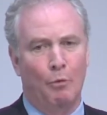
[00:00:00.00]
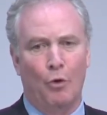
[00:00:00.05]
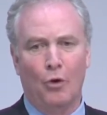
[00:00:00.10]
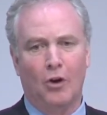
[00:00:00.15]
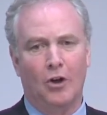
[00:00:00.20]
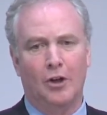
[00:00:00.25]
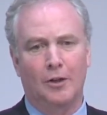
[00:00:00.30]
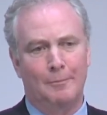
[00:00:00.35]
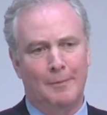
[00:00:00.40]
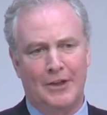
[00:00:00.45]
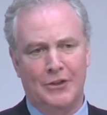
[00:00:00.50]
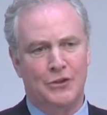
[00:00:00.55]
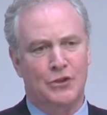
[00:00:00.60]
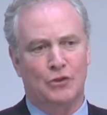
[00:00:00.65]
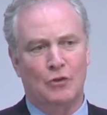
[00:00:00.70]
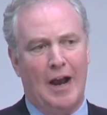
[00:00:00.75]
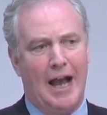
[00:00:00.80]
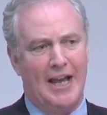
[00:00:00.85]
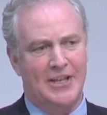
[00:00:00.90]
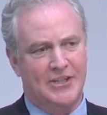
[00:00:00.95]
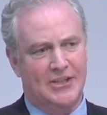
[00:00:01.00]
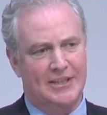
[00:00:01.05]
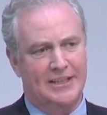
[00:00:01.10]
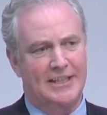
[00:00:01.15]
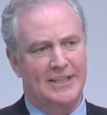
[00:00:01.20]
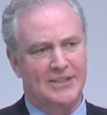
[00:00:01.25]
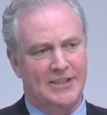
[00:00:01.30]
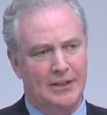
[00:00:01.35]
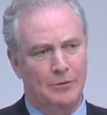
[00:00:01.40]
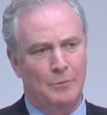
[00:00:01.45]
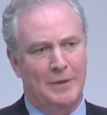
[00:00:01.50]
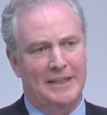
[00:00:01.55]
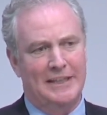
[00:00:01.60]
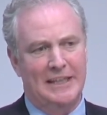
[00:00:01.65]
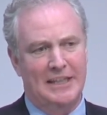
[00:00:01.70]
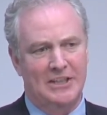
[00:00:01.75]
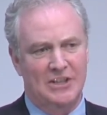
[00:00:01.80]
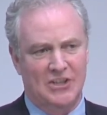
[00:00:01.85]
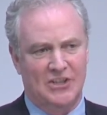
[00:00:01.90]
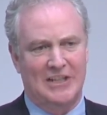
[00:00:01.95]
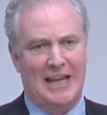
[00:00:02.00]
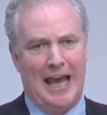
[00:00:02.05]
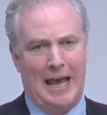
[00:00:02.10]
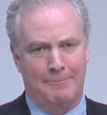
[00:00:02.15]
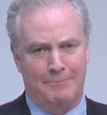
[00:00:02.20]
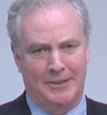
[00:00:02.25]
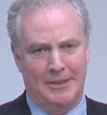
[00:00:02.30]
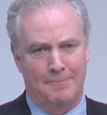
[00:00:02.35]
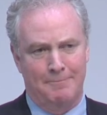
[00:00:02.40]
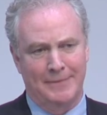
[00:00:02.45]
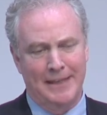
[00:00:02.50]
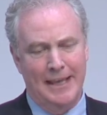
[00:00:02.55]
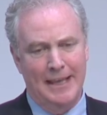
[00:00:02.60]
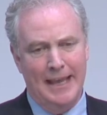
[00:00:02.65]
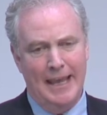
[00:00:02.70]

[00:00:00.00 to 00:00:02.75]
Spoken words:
moral monstrosities, and we need to stop them.